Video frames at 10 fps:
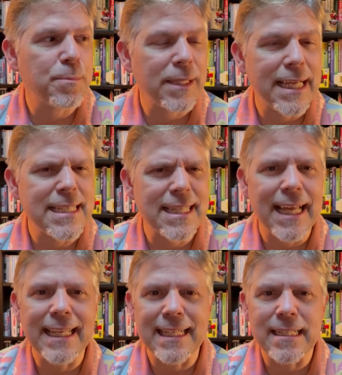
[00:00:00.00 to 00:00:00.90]
place
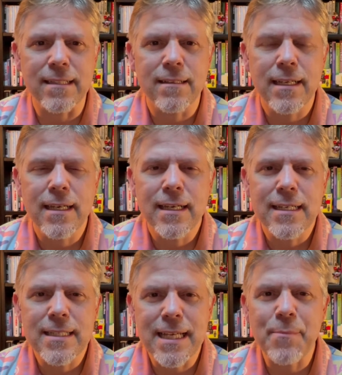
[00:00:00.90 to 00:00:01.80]
like in
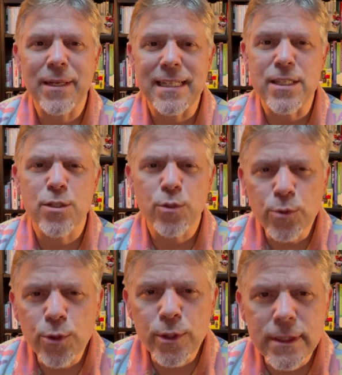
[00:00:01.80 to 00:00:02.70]
Japanese
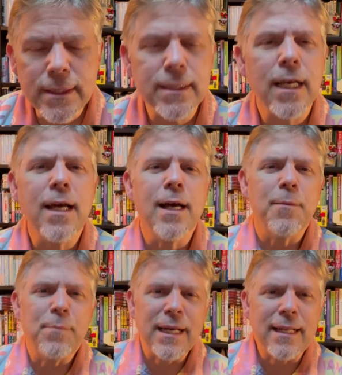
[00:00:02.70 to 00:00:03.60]
schools,
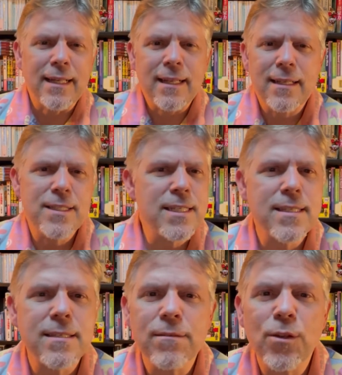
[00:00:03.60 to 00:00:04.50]
but
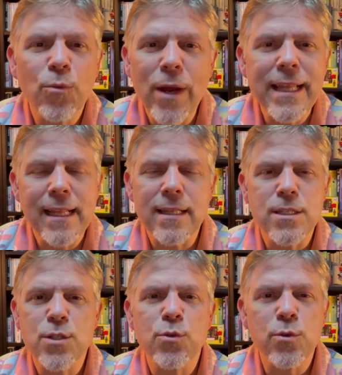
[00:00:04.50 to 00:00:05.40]
just the way that the
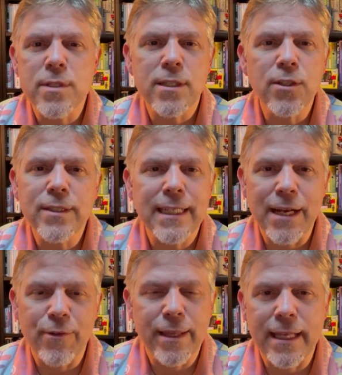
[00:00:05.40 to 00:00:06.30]
schools looked and
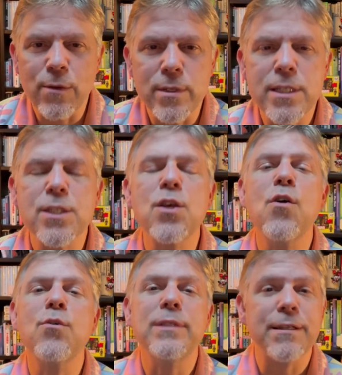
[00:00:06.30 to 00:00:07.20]
everything was
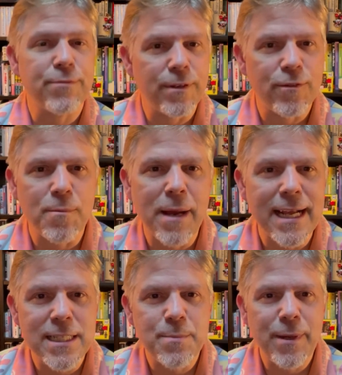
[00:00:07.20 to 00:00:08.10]
so different from my
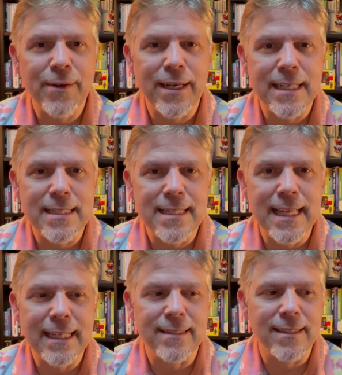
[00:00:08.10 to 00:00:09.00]
experience
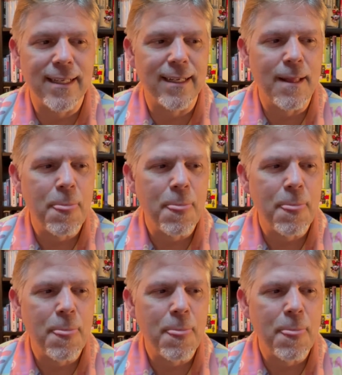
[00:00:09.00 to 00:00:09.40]
that